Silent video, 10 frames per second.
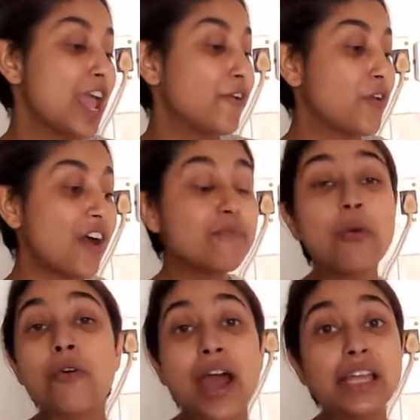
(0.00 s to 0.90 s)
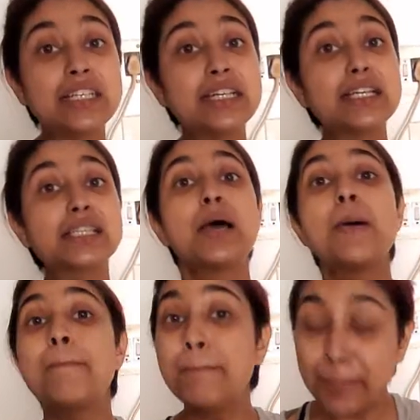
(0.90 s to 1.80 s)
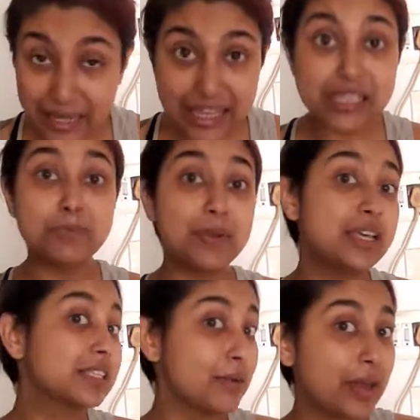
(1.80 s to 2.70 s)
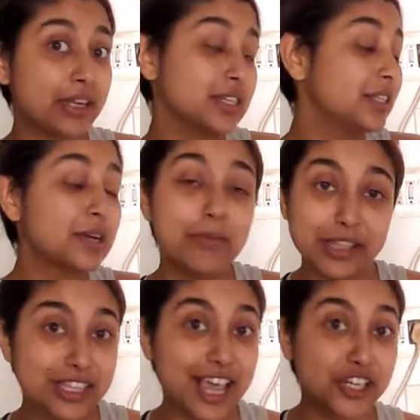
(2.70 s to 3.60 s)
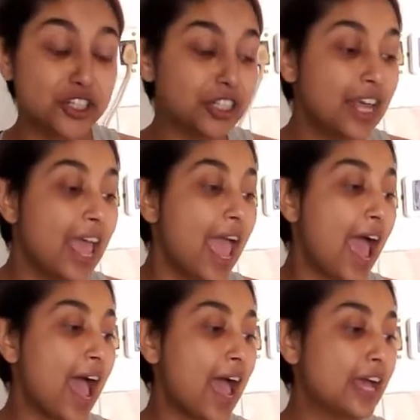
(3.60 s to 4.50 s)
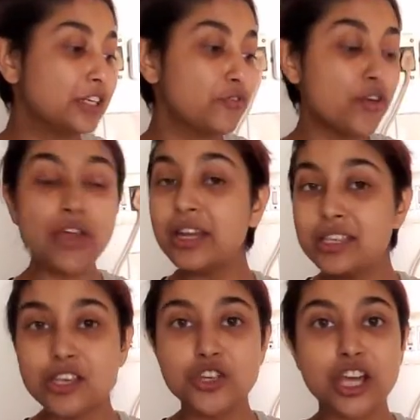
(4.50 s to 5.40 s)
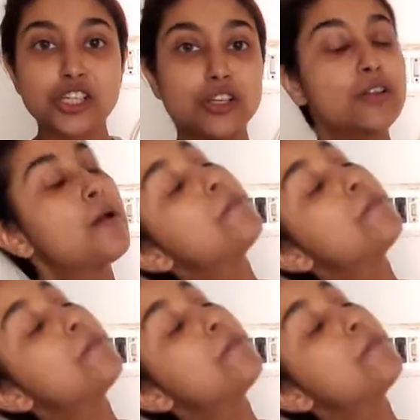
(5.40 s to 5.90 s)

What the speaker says: If you have more ideas, please comment in the comment section, and if you have any suggestion,